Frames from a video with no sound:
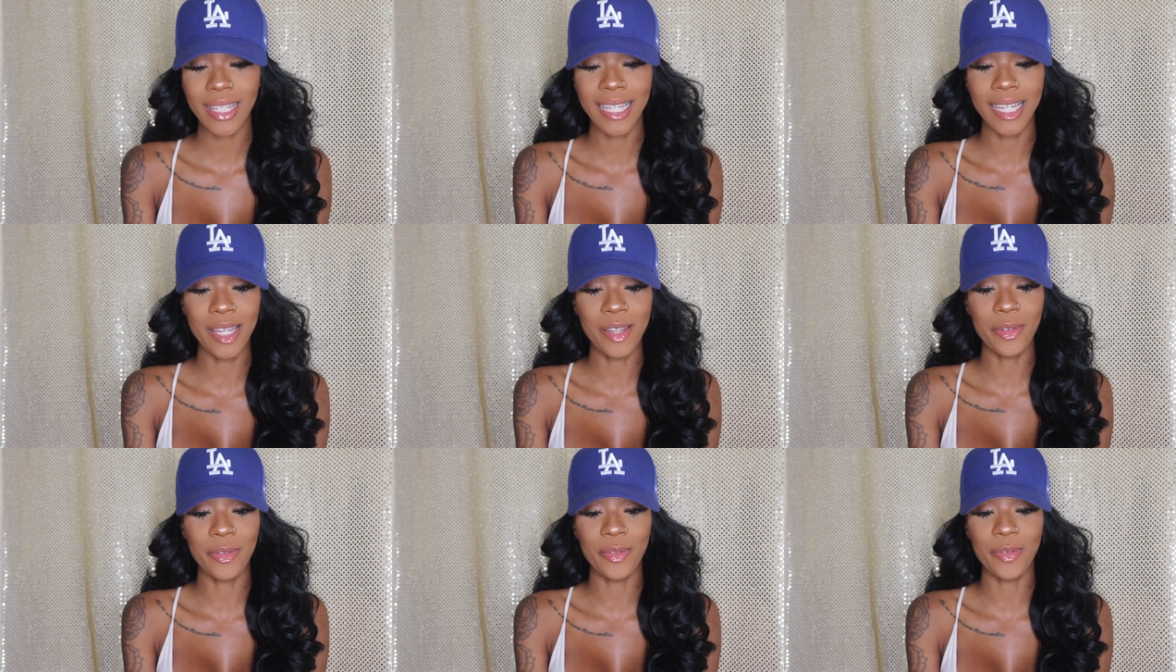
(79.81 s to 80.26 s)

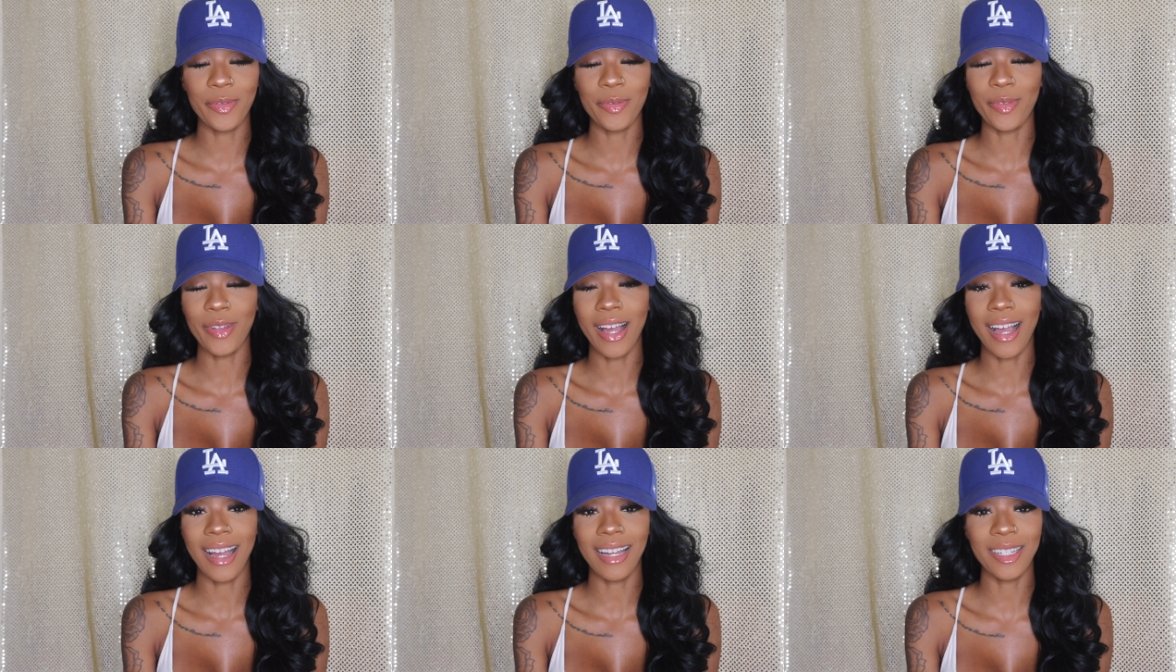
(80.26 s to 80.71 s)
if
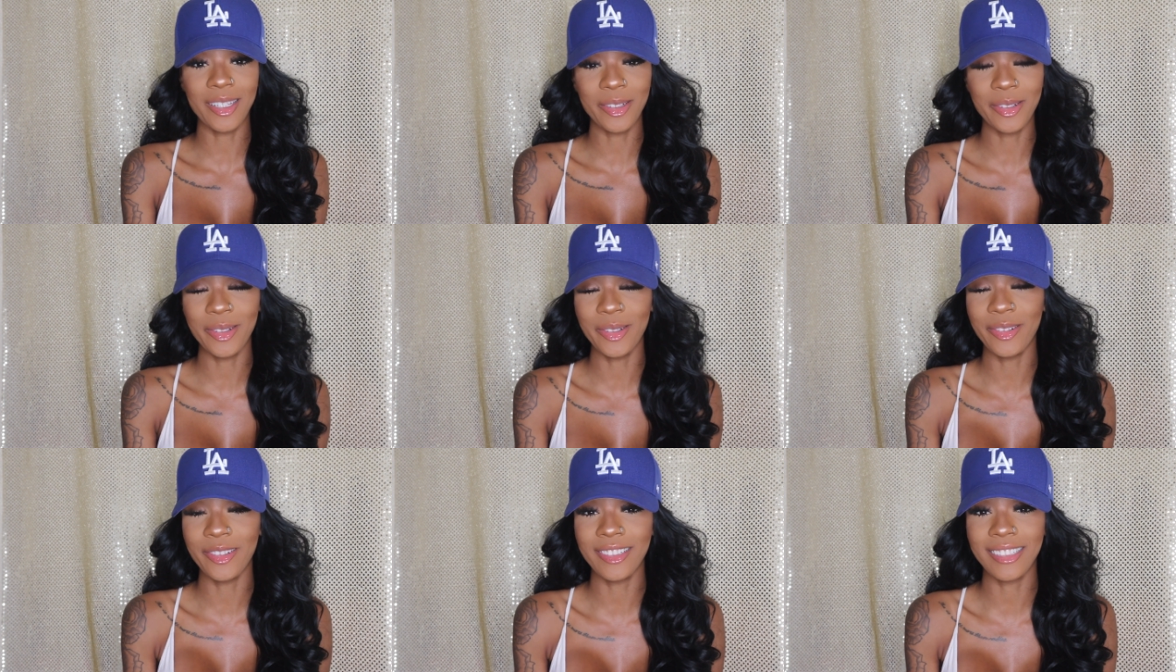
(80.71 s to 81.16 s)
I
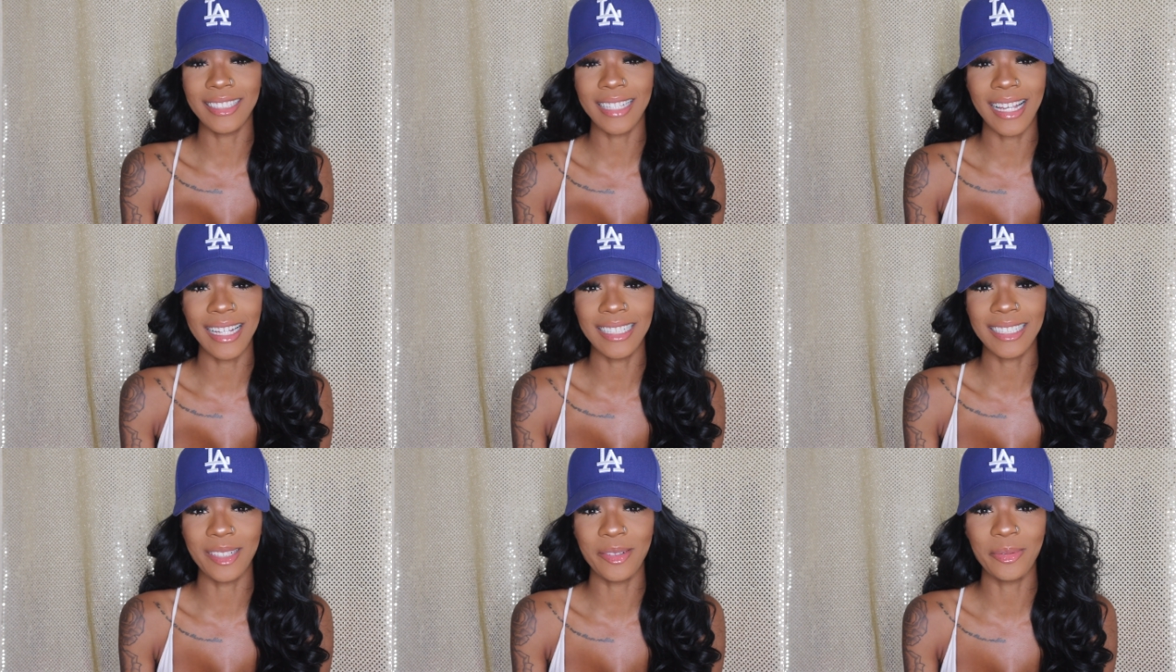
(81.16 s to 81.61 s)
do
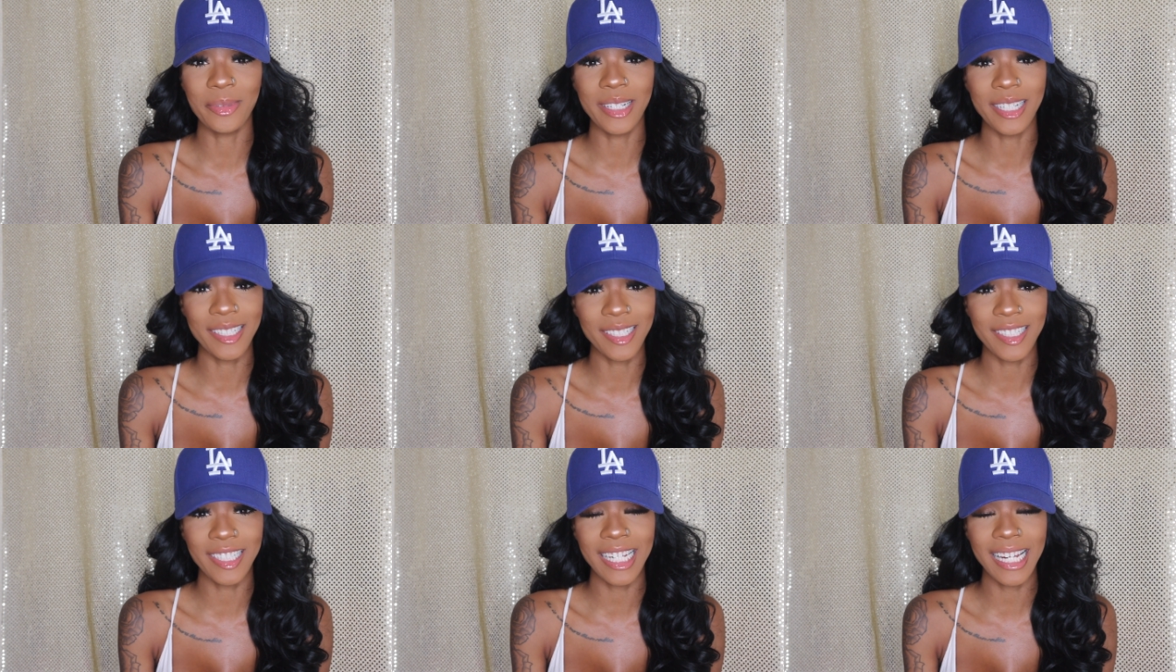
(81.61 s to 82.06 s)
say some
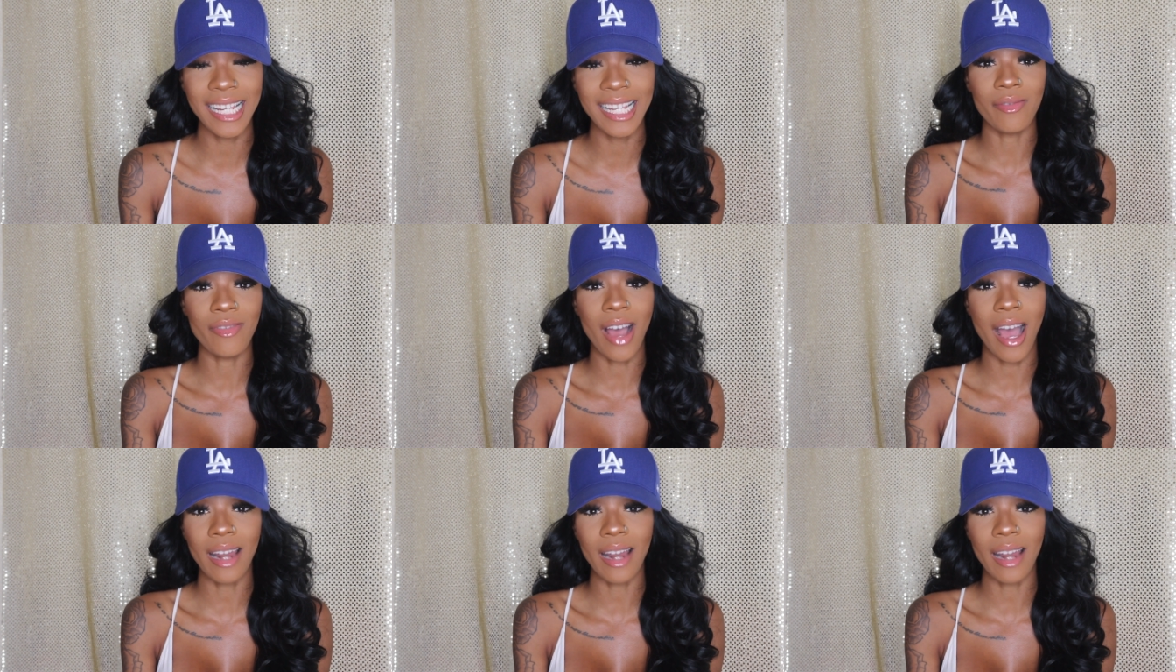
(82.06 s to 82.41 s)
weird shit,